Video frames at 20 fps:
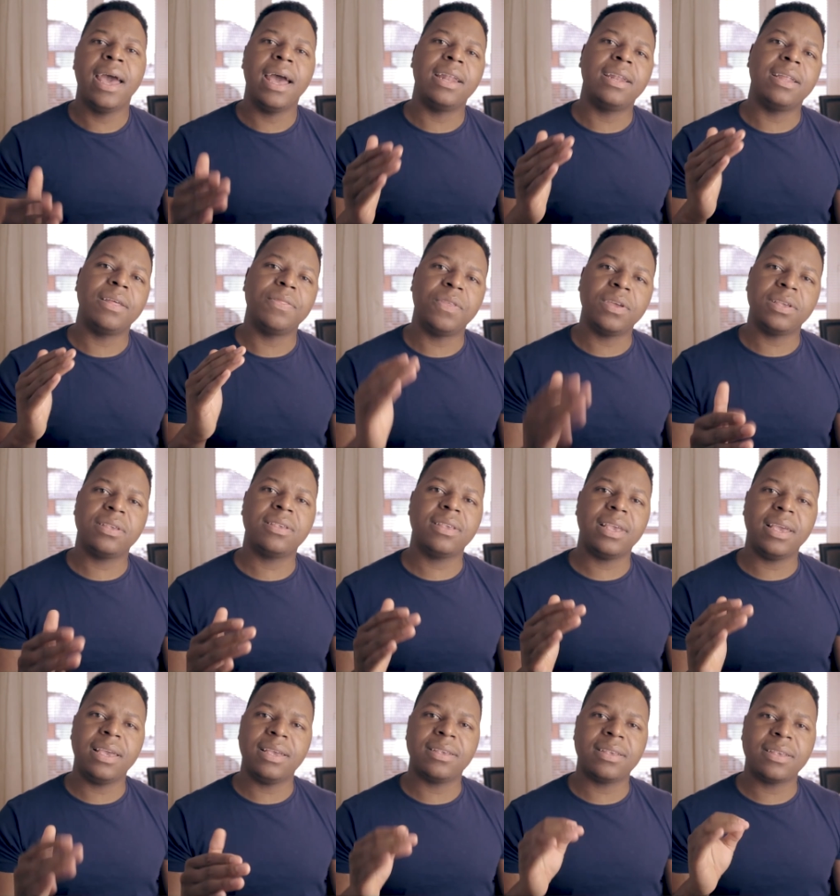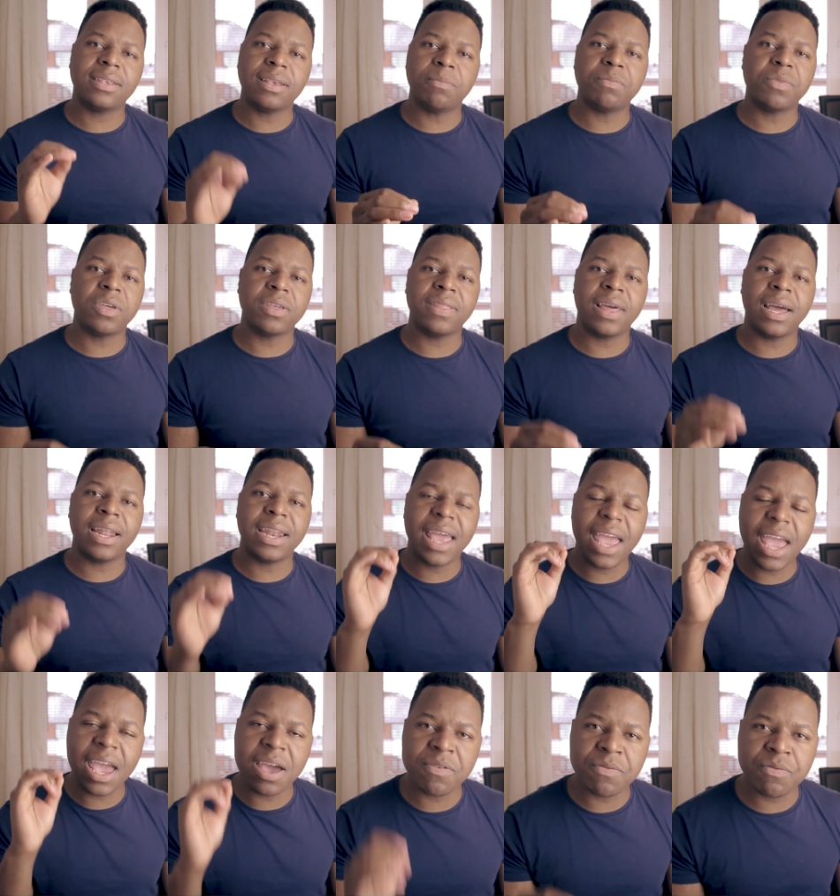and this is something that
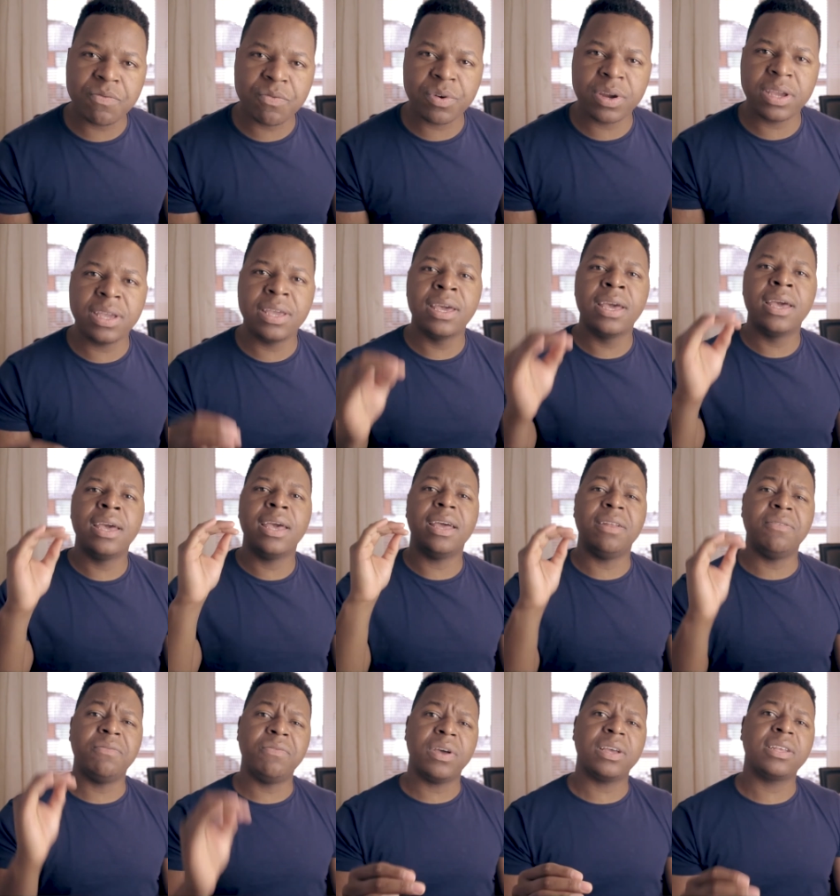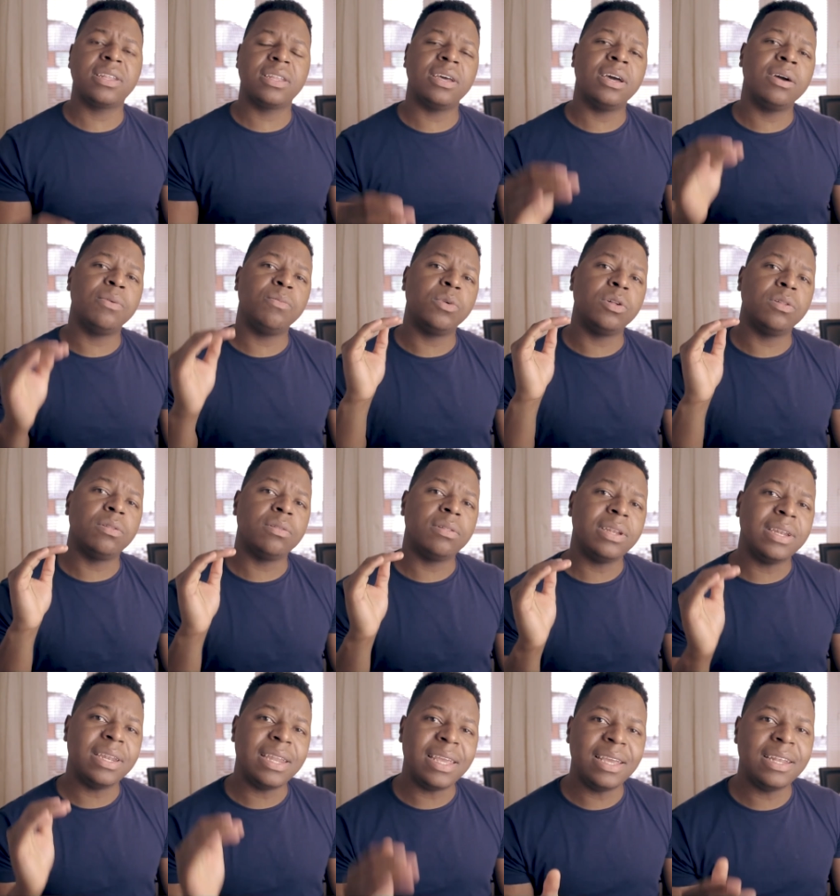every investor will
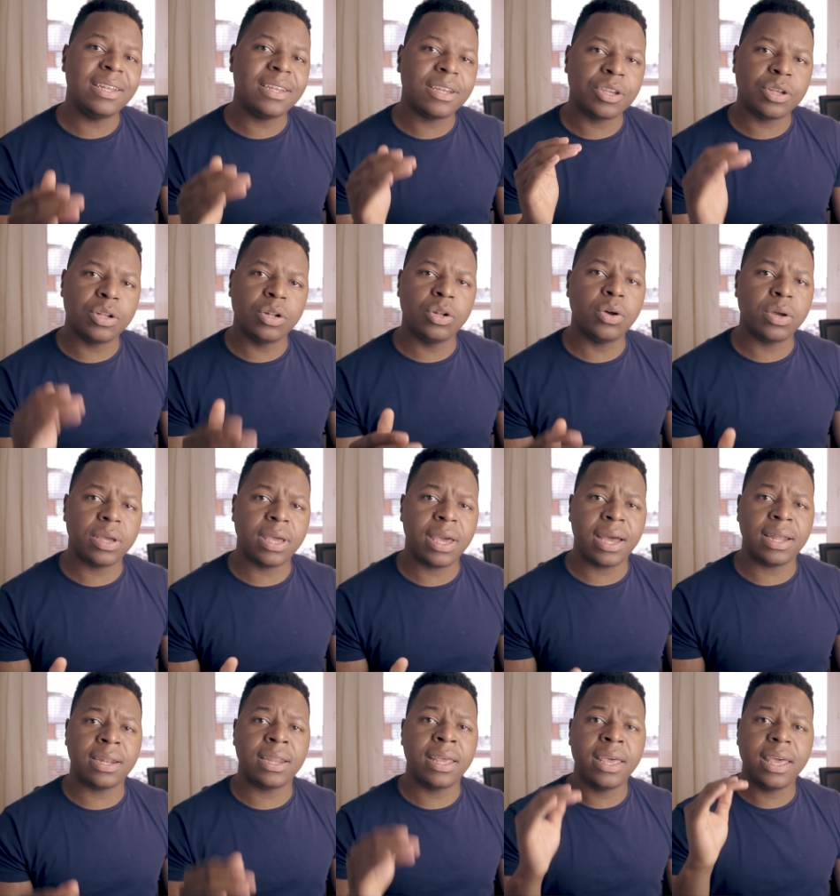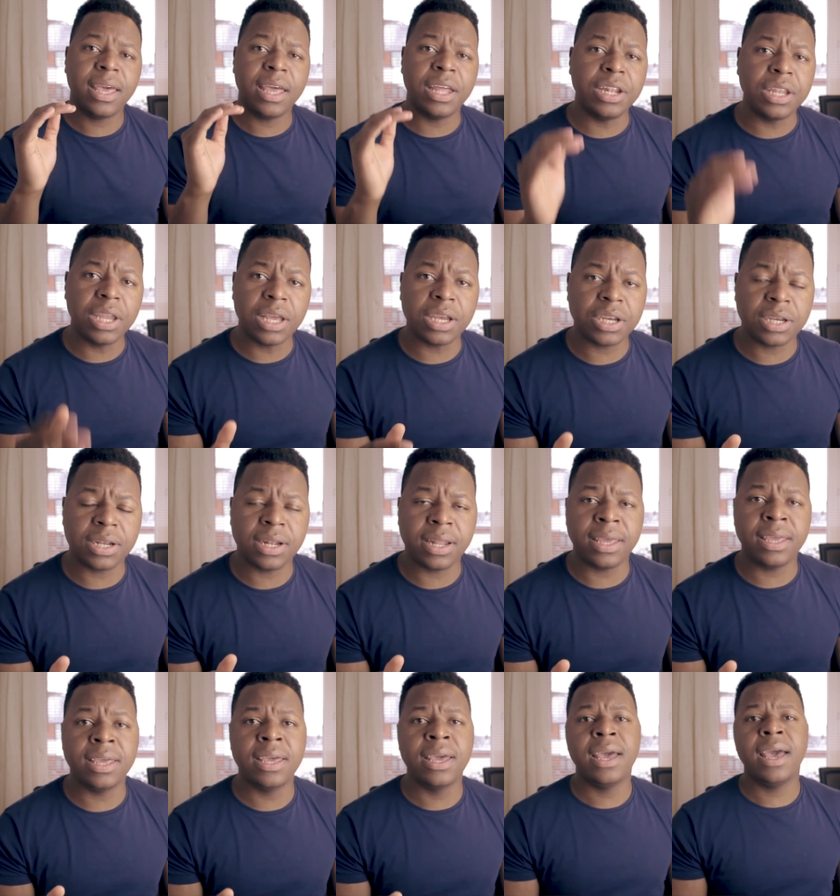need to look at
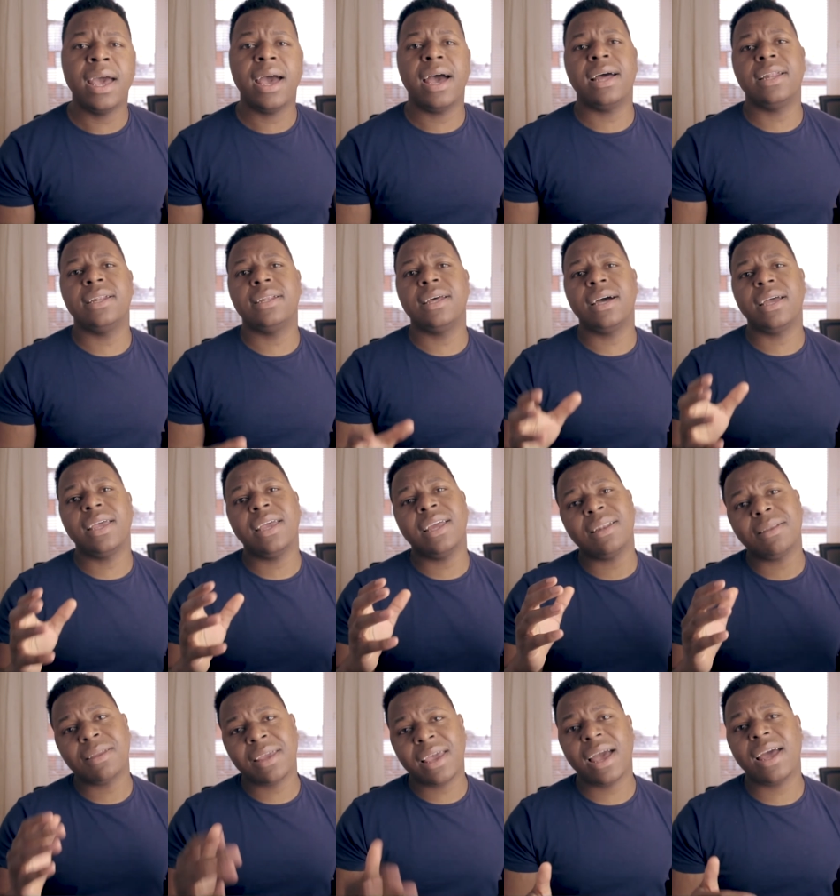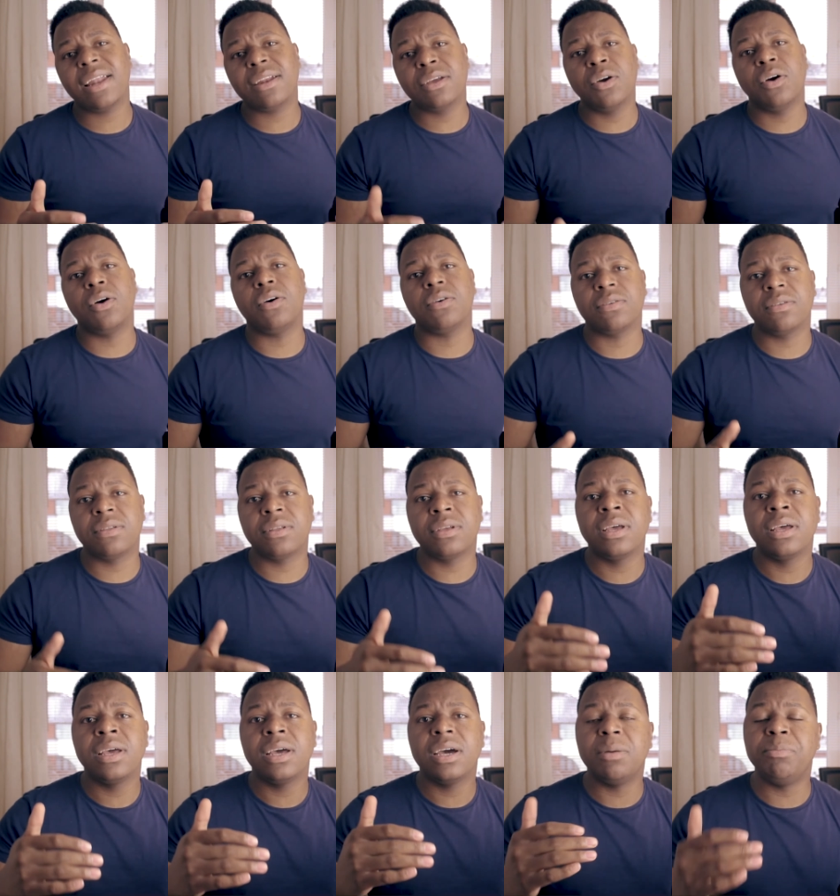initially, and it can cost
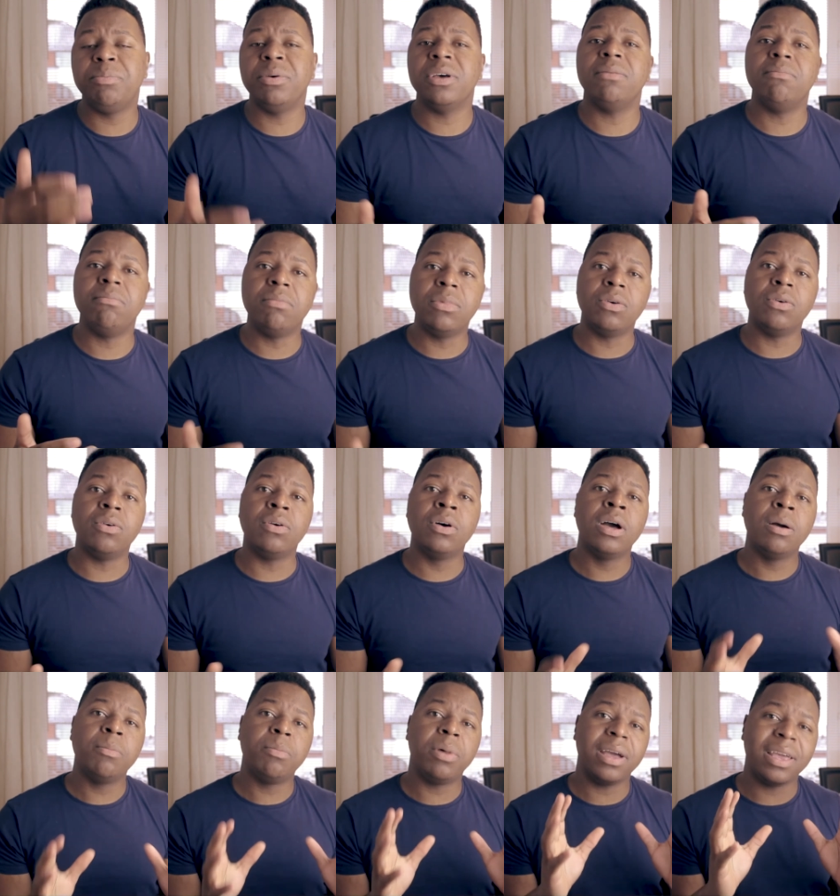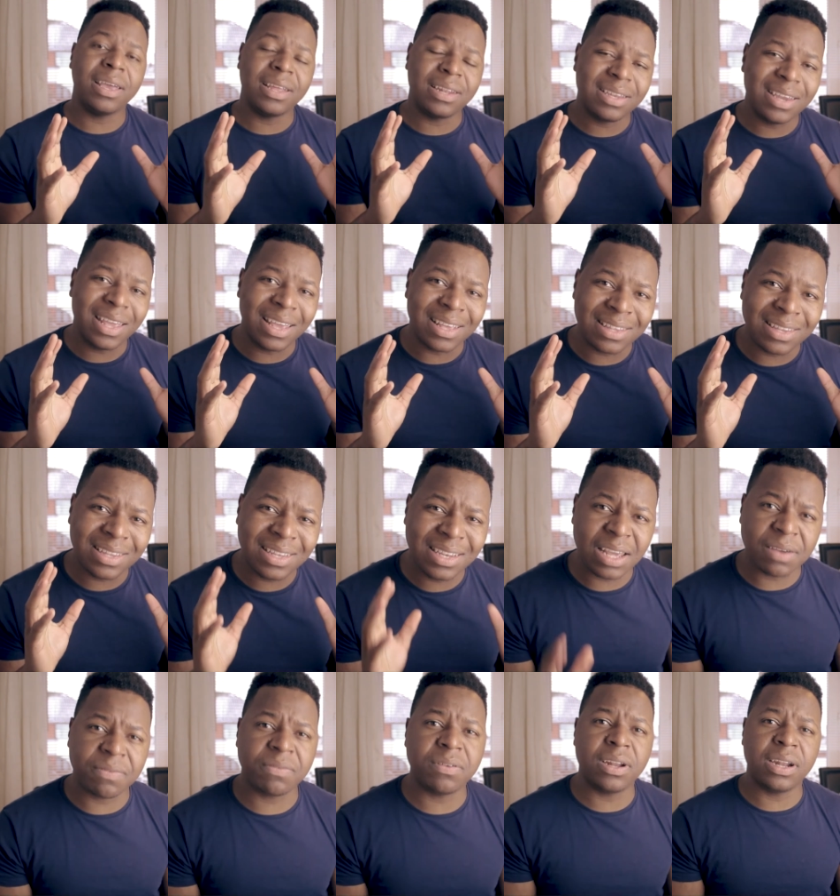a bit more, but it is
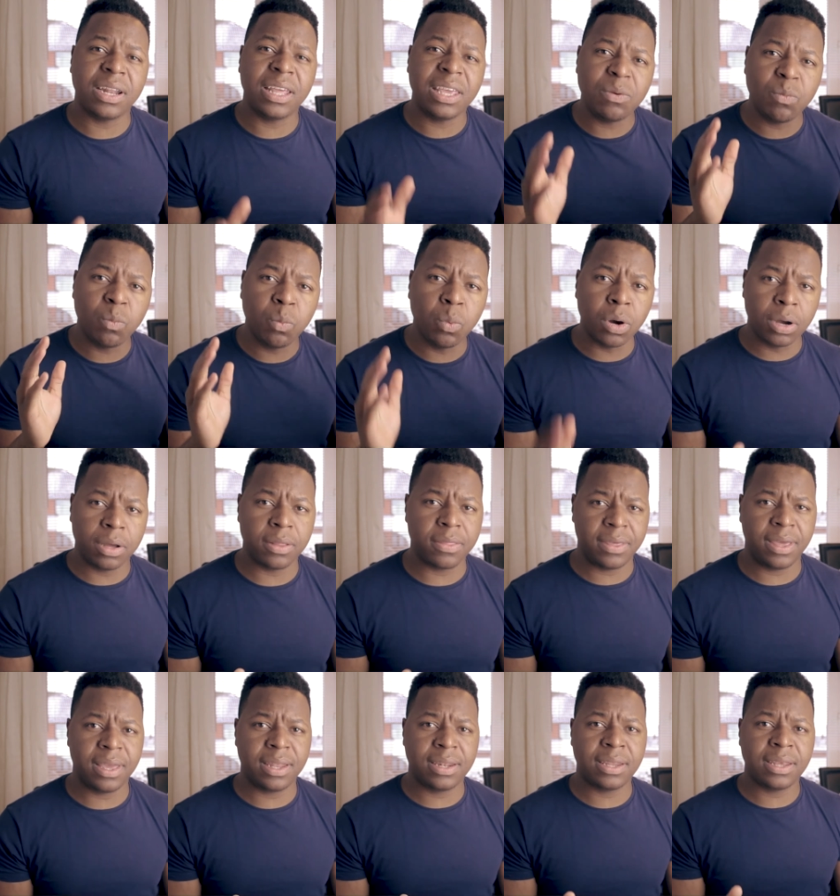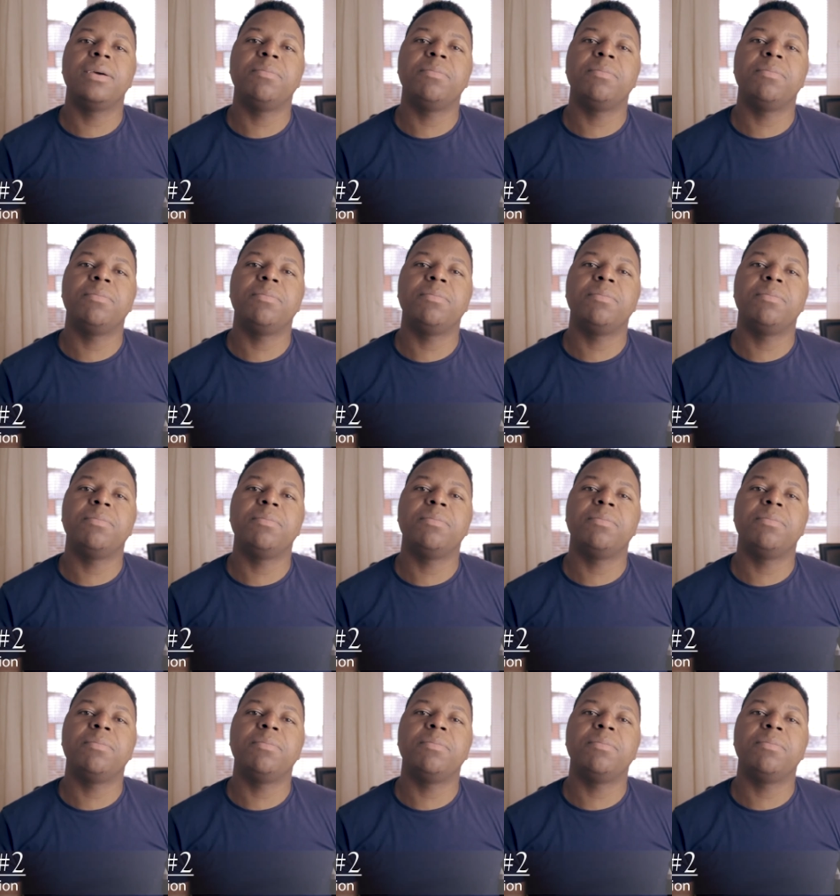definitely worth it.